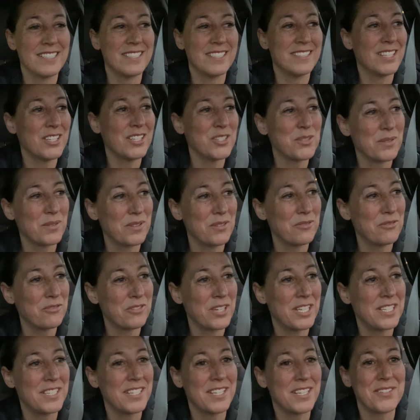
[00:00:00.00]
lunch with a
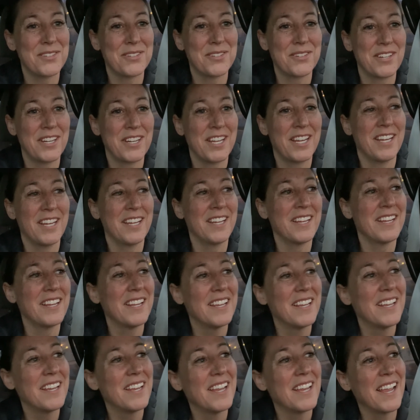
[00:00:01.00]
friend yesterday,
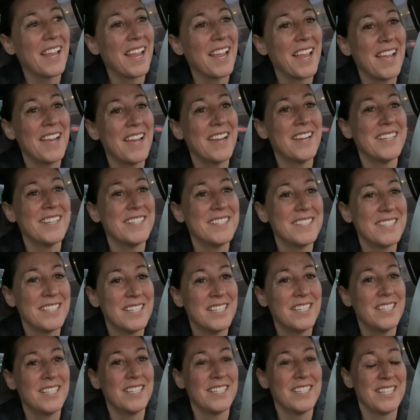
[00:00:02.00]
and
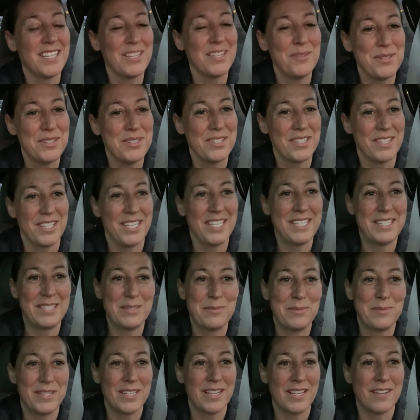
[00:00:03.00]
he's
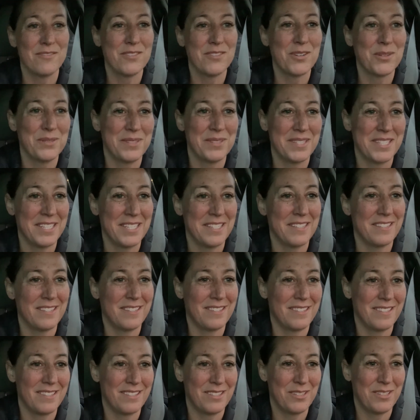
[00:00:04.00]
somebody I've known since
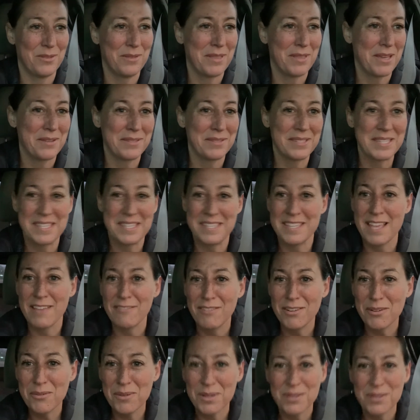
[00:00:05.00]

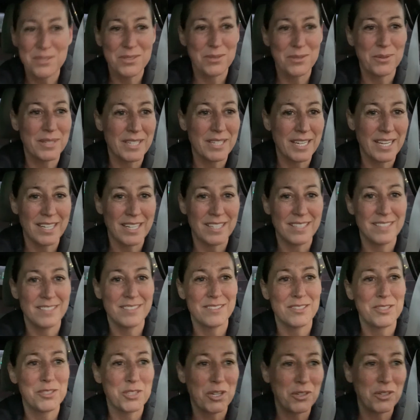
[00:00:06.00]
2007. We used to work at a
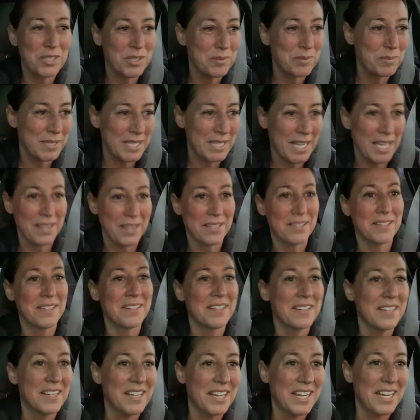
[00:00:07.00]
startup together,
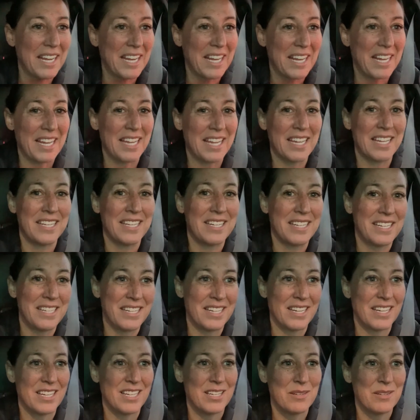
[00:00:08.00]

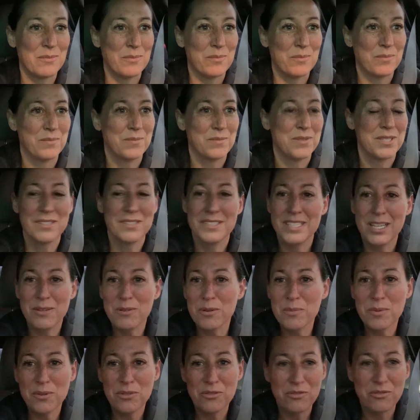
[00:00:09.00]
and turns out we're
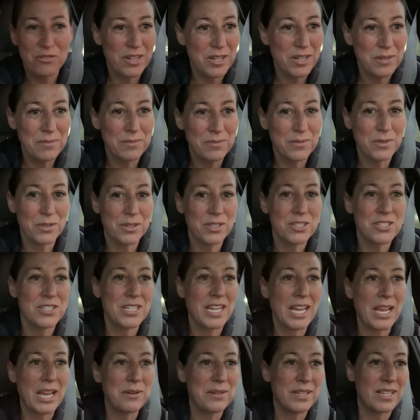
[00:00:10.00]
both from Orange
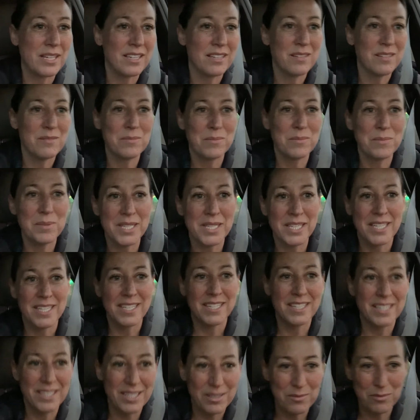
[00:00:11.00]
County, but
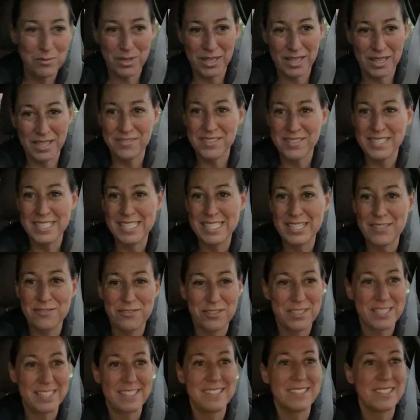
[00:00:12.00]
we lived in San
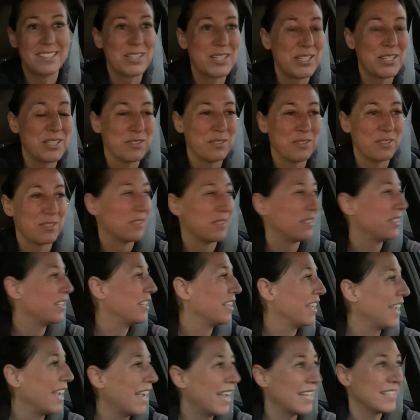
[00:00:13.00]
Francisco
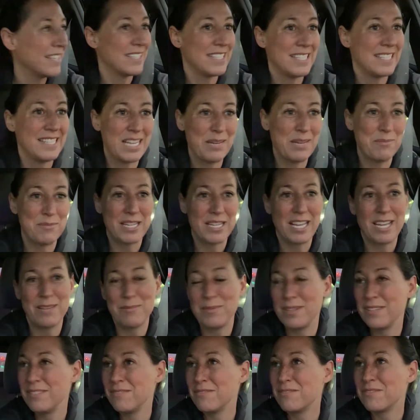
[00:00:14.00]
at the same time,
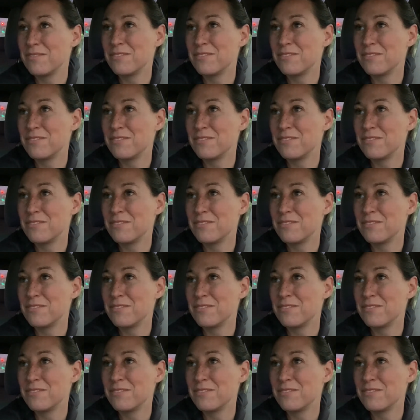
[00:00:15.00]
and